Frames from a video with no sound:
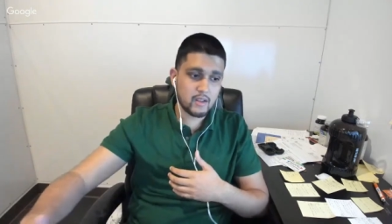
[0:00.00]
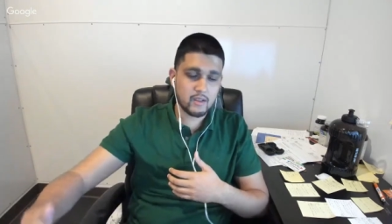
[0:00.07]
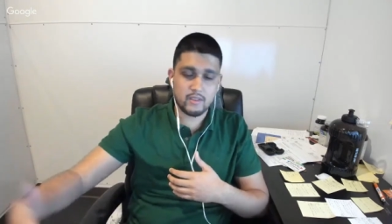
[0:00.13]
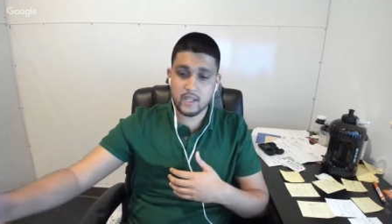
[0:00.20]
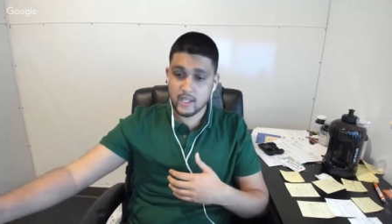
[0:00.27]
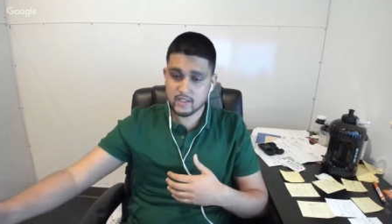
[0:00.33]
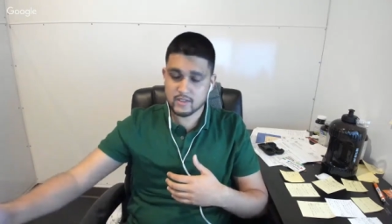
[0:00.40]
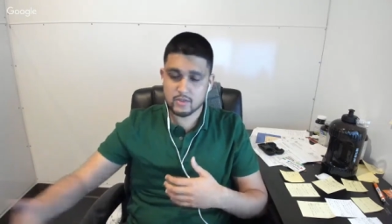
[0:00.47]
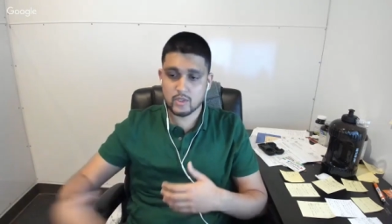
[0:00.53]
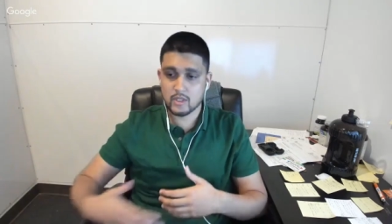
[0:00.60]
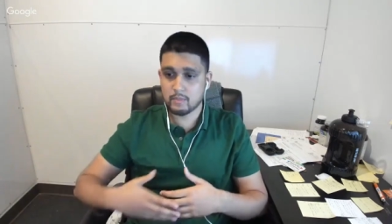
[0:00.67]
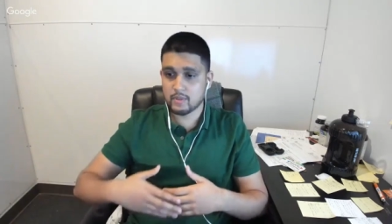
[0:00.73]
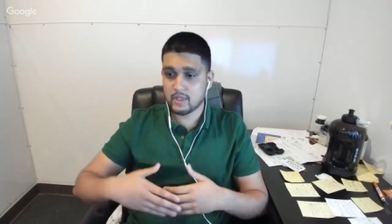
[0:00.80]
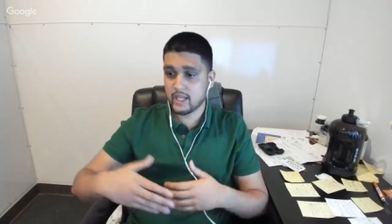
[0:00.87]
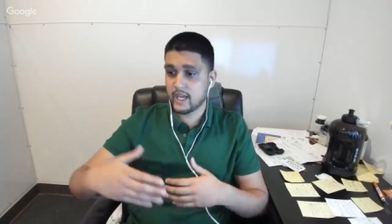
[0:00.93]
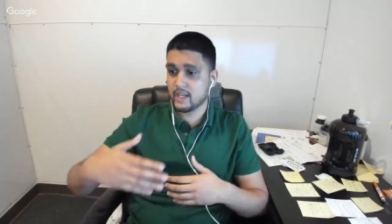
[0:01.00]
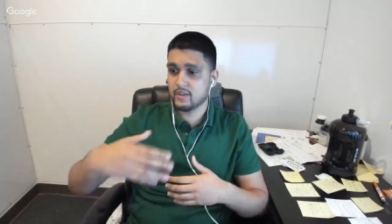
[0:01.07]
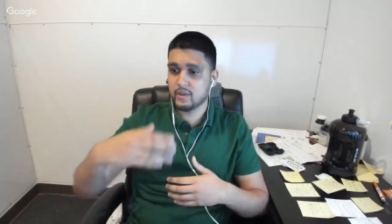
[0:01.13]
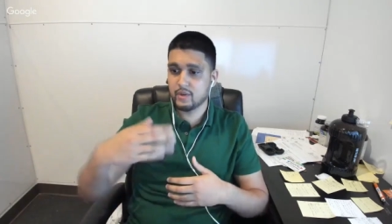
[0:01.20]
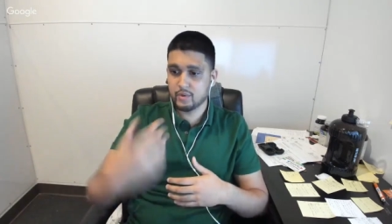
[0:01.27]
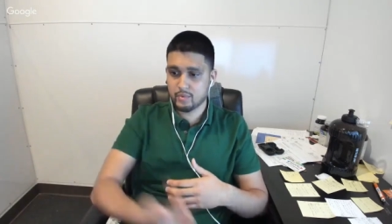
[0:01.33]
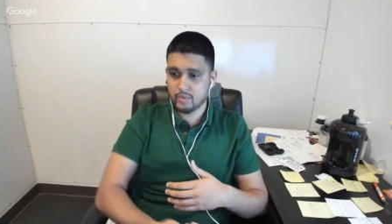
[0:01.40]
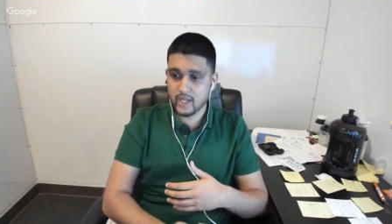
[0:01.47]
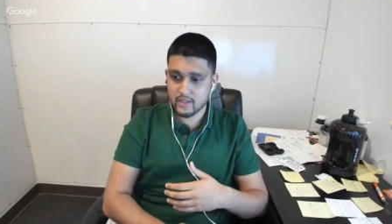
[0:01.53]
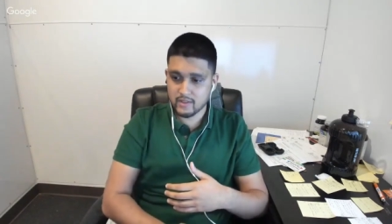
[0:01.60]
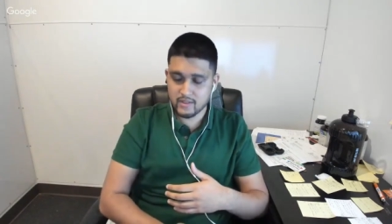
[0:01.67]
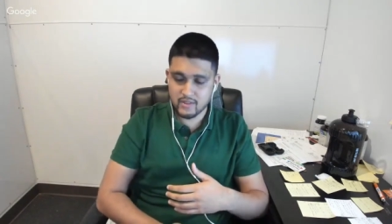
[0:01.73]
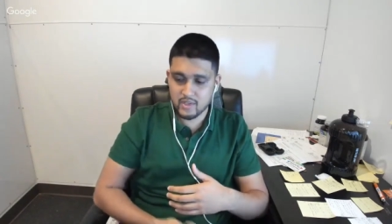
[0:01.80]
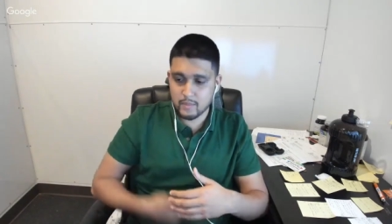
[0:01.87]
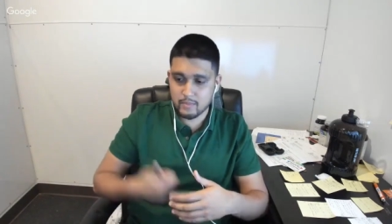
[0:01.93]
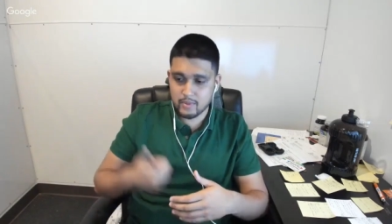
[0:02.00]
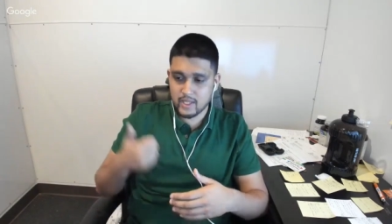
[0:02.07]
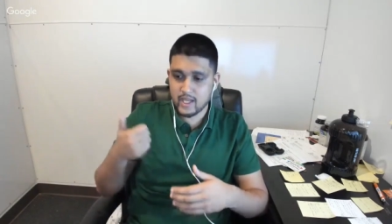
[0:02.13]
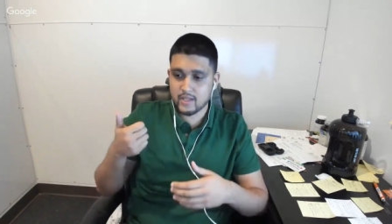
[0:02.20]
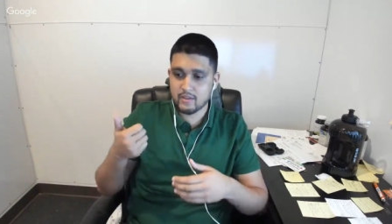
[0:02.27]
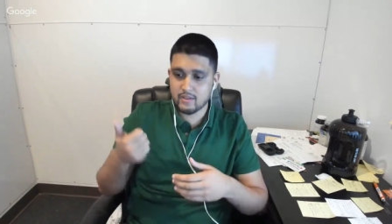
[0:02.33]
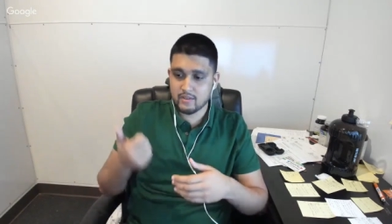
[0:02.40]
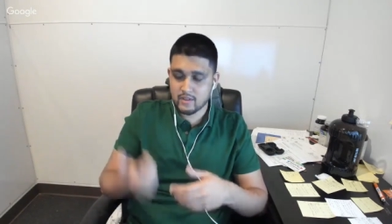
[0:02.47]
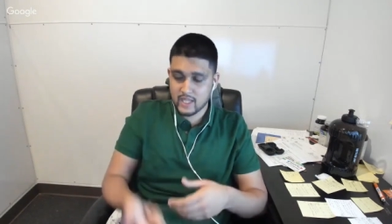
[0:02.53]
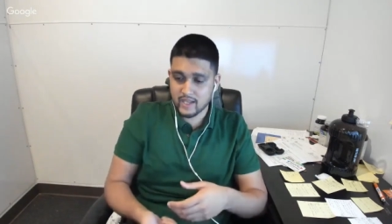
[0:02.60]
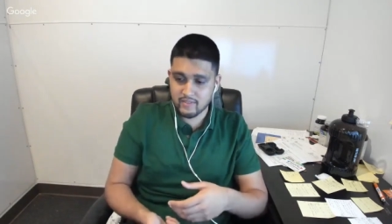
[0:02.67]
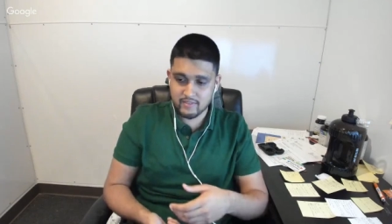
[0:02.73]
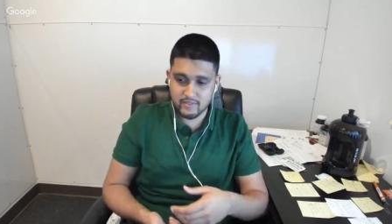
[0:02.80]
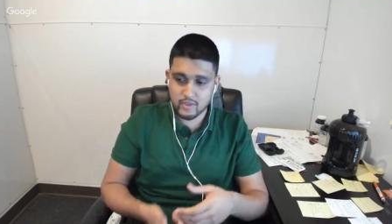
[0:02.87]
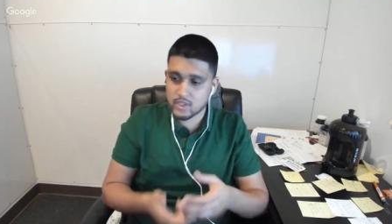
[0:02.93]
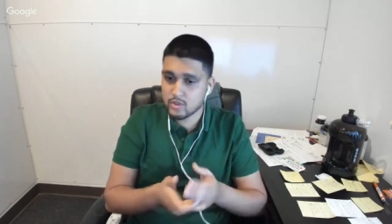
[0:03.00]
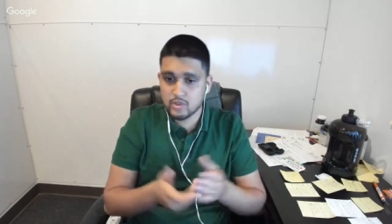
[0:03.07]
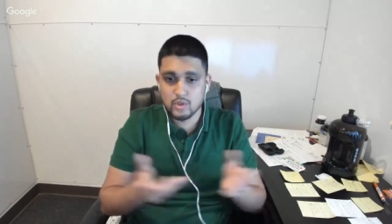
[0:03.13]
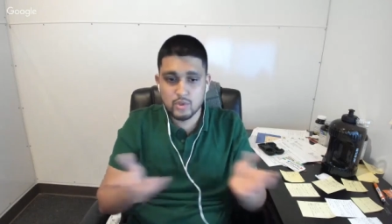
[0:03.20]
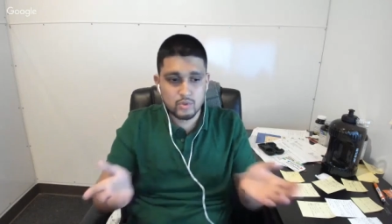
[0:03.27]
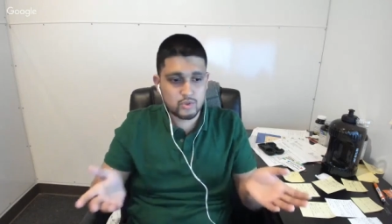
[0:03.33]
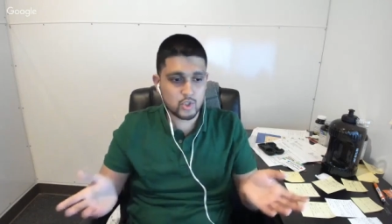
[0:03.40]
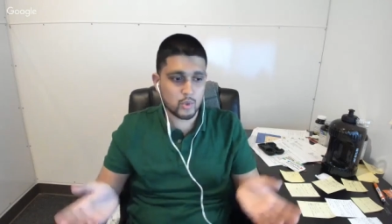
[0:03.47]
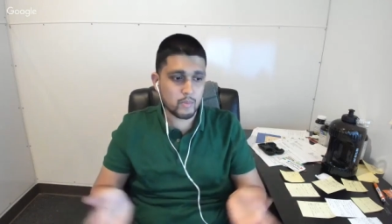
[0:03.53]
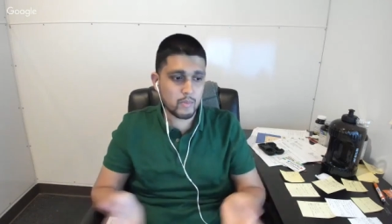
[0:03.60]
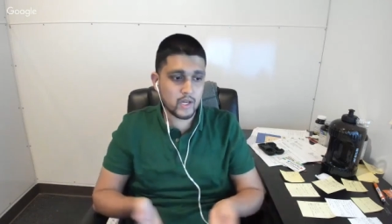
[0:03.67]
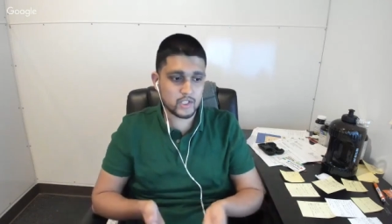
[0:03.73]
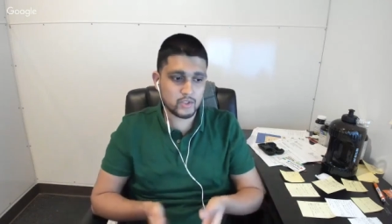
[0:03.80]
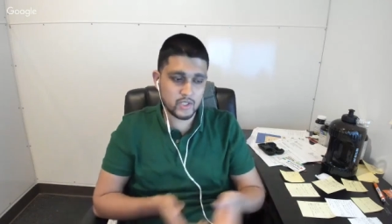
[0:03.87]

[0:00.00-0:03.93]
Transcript: Things you can plan your rent, you could plan your life, you could do so much.